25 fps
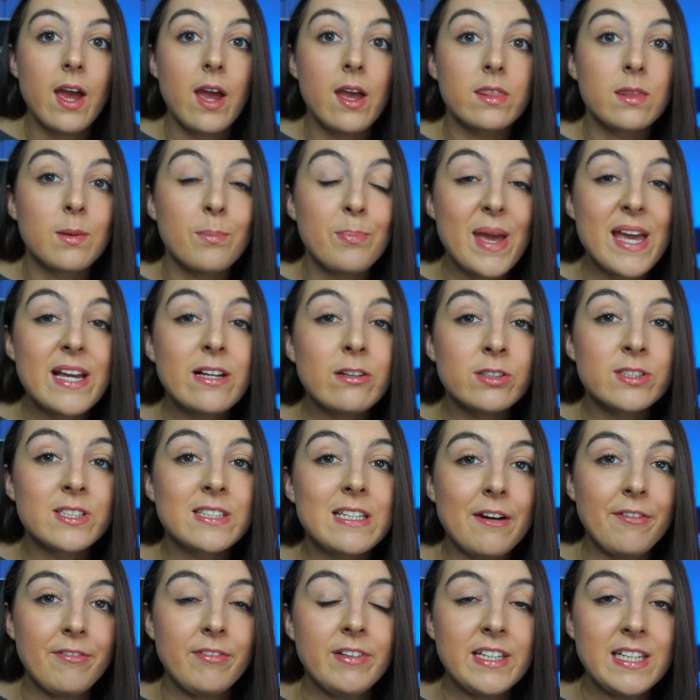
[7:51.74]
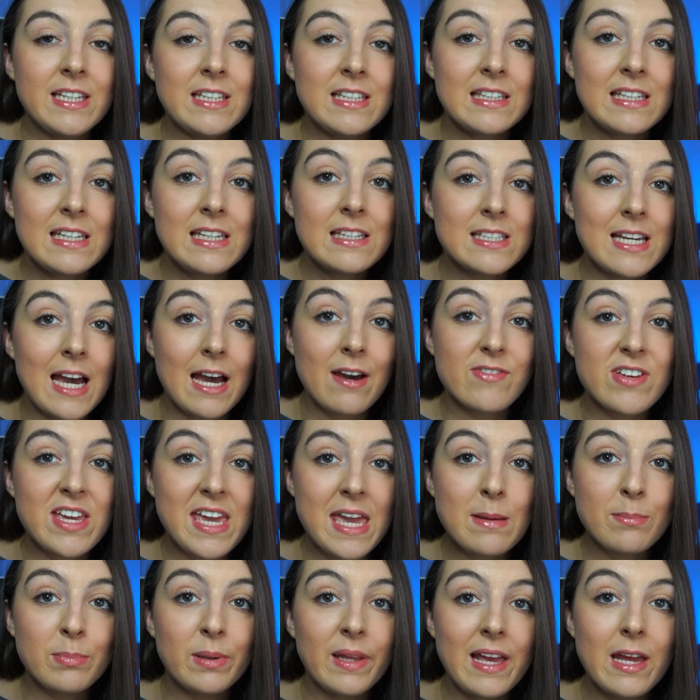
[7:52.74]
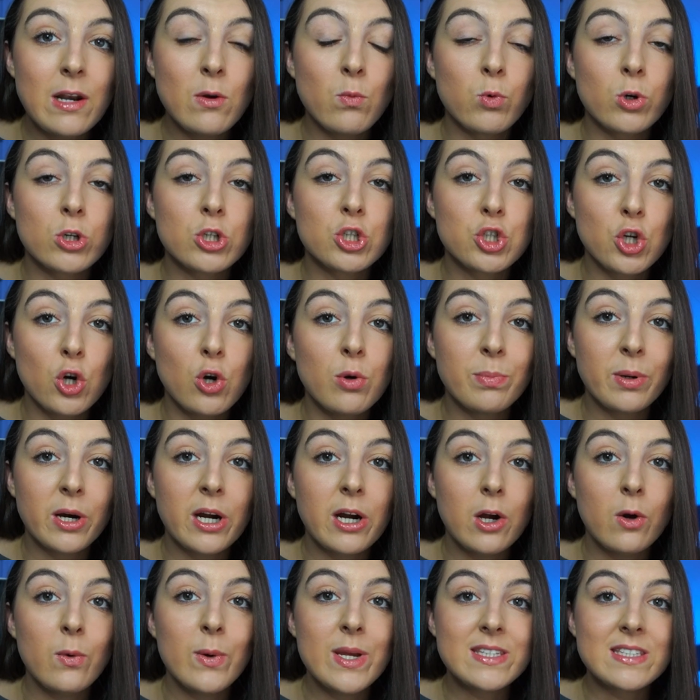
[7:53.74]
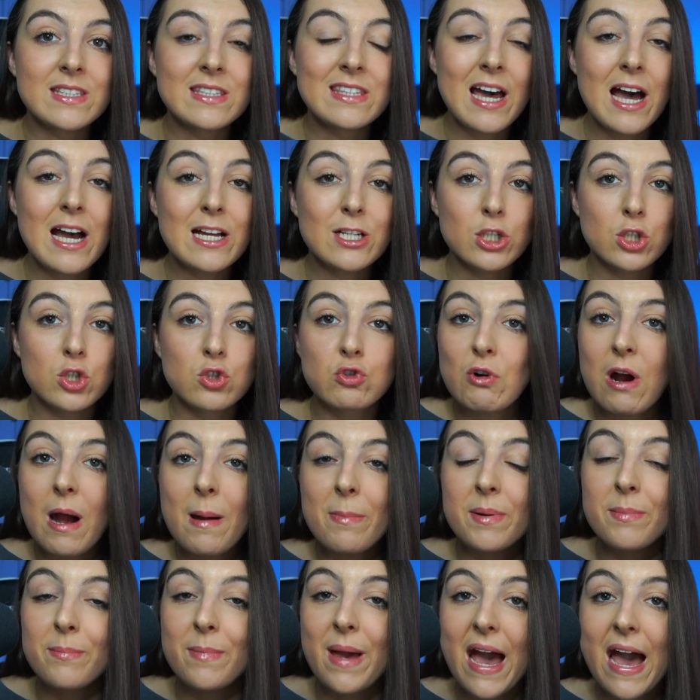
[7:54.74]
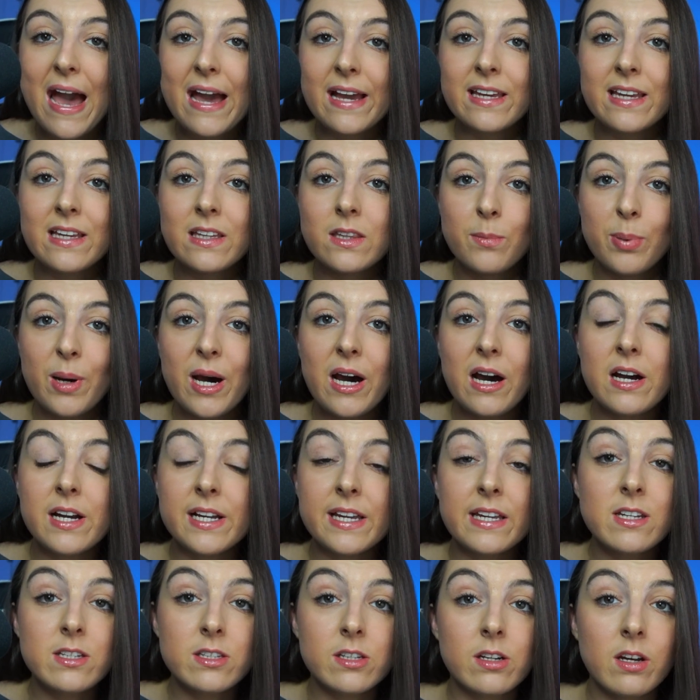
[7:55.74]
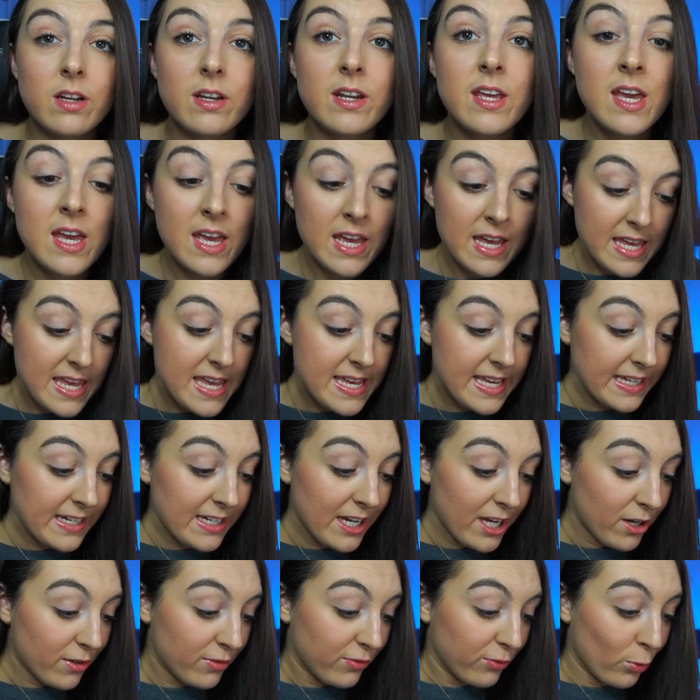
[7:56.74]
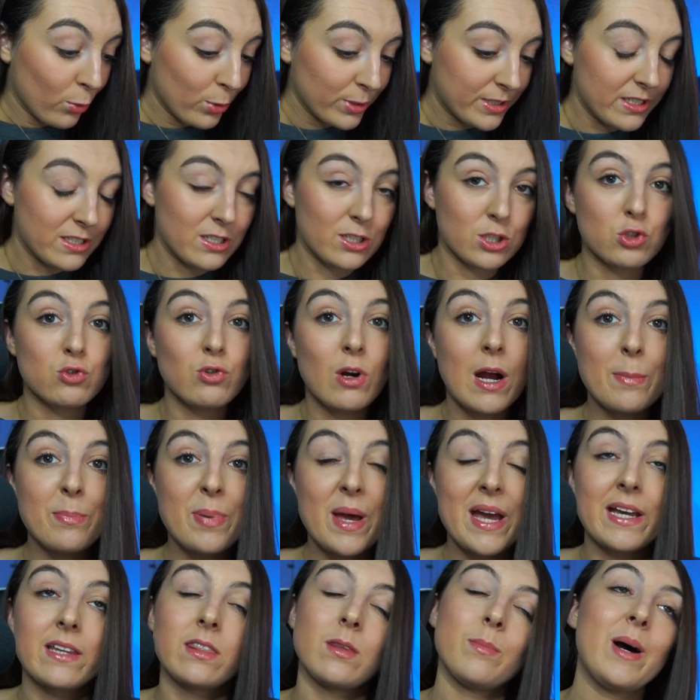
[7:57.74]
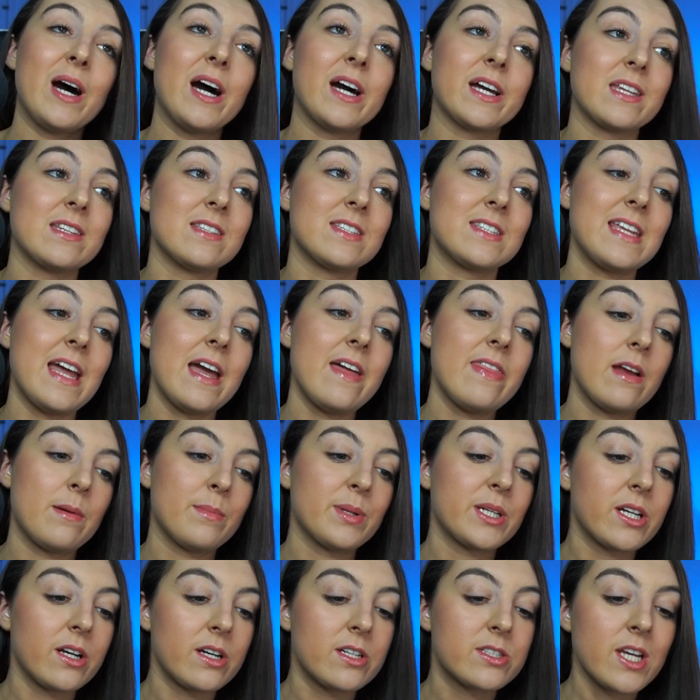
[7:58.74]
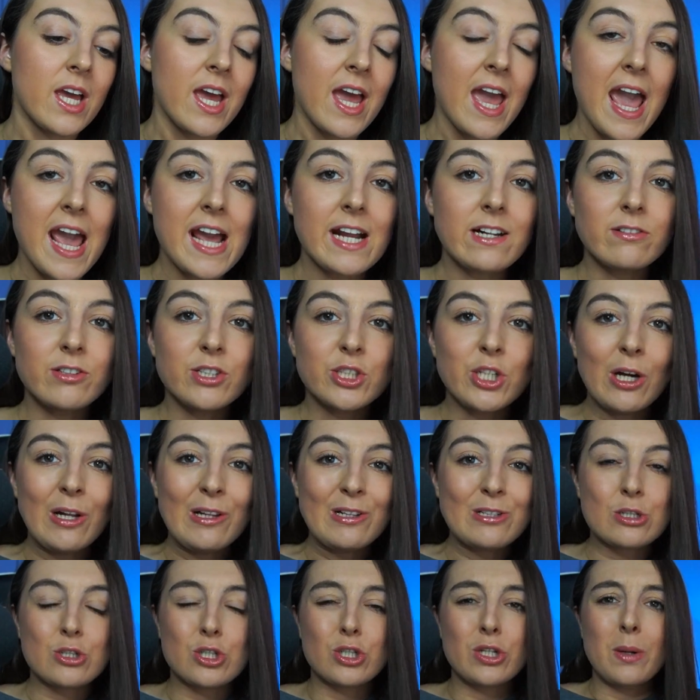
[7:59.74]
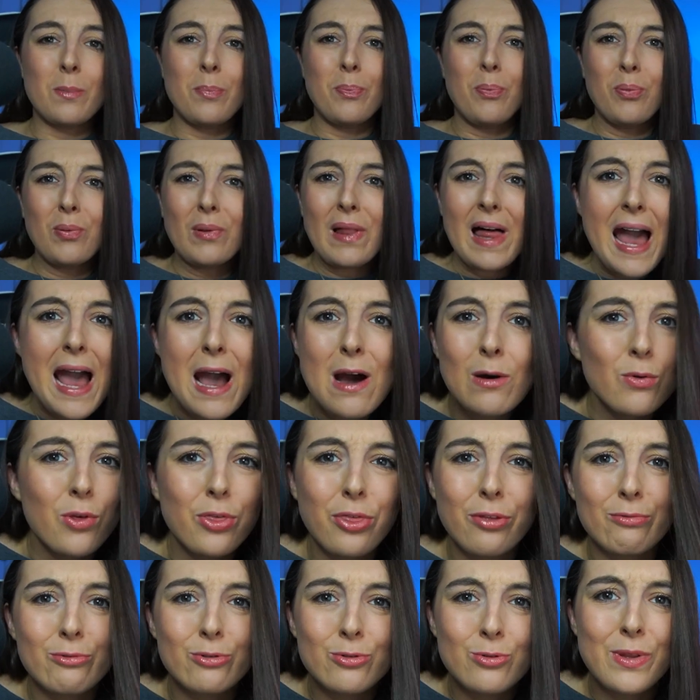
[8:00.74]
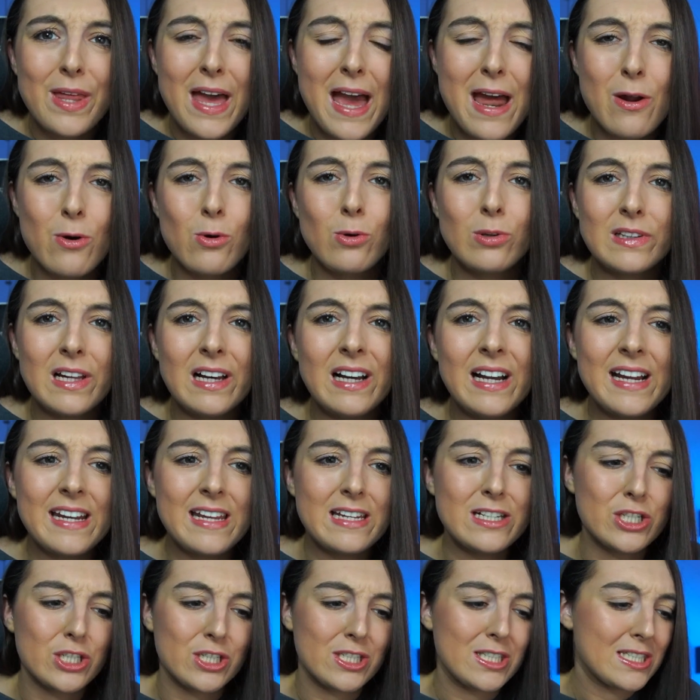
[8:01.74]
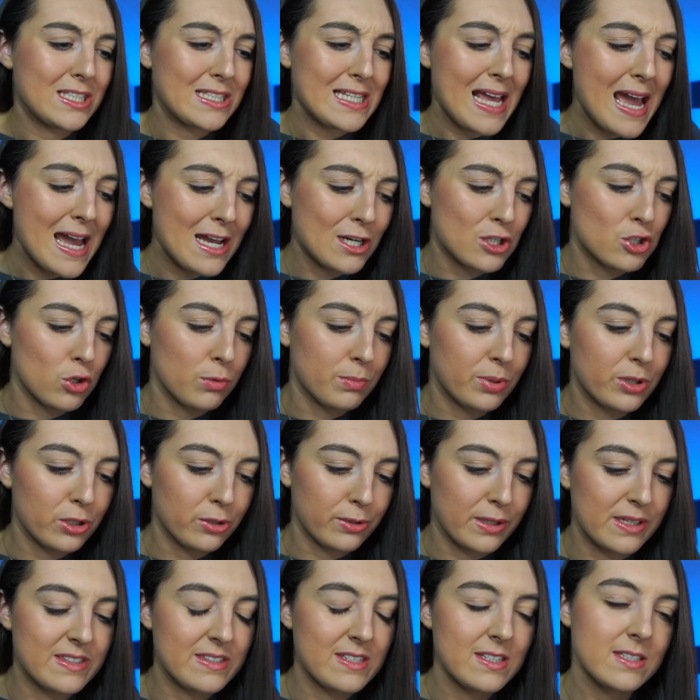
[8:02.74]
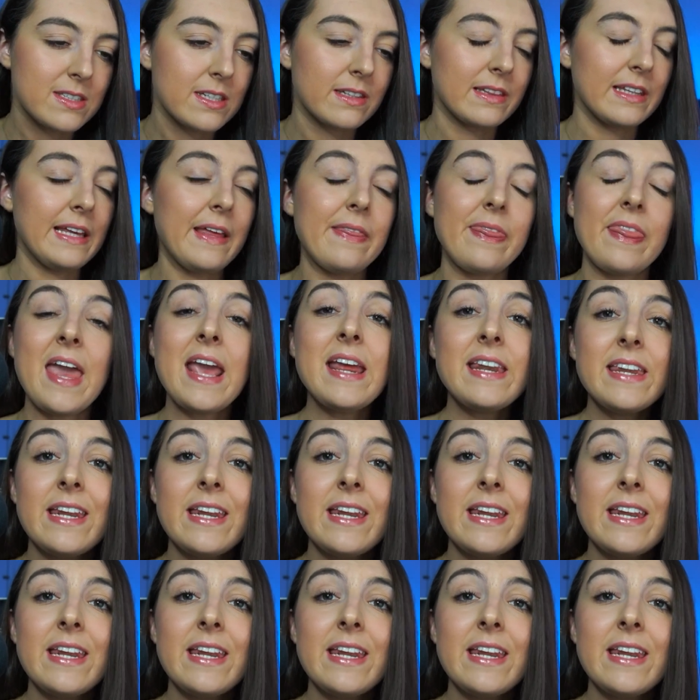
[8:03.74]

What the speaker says: the Bengals definitely need to have a game plan where Joe Burrow is not just dropping back in the pocket a ton. He cannot afford to just drop back in the pocket and stand there, because Aaron Donald is just going to plow through that O-line and just sack Joe Burrow consistently. They